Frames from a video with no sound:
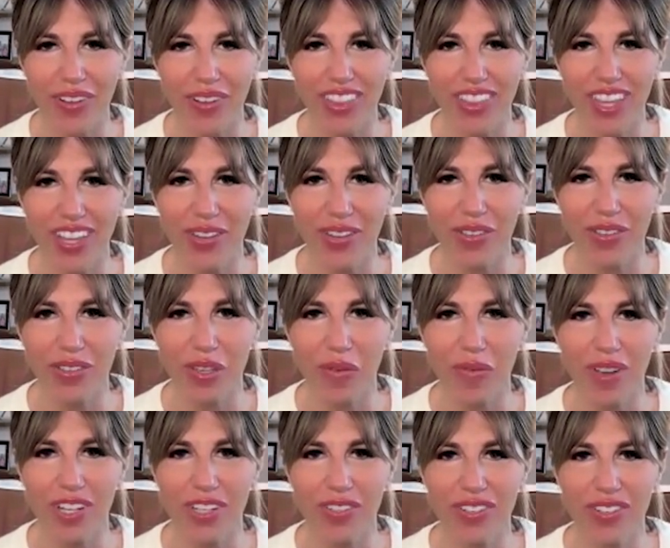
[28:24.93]
And thank you so
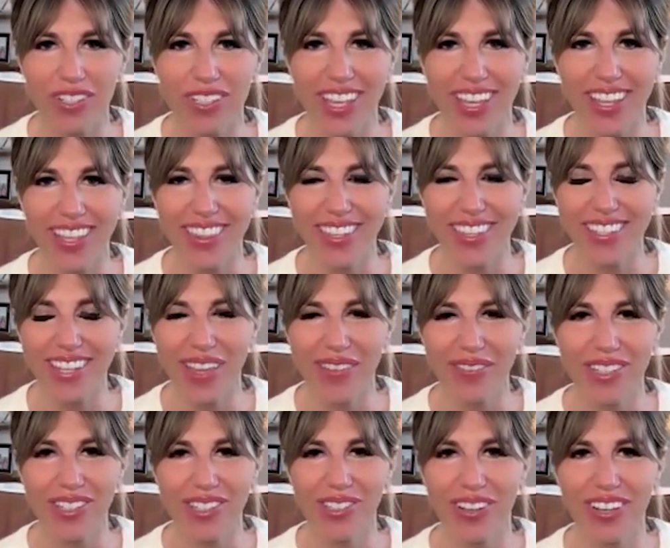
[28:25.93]
much for taking the time
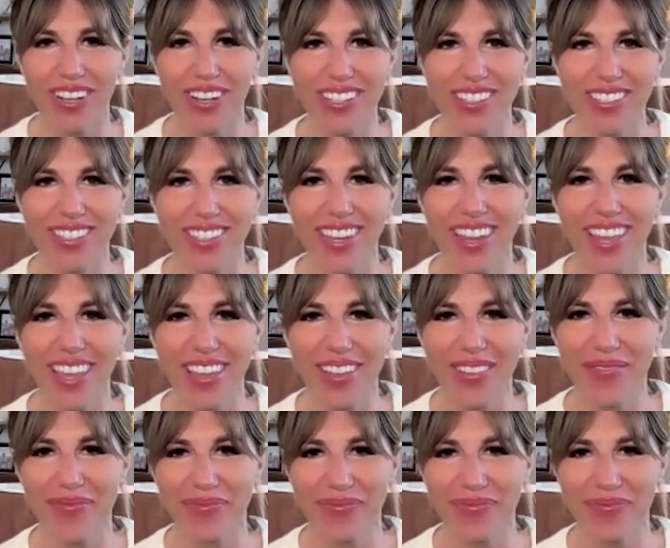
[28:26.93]
to join us today.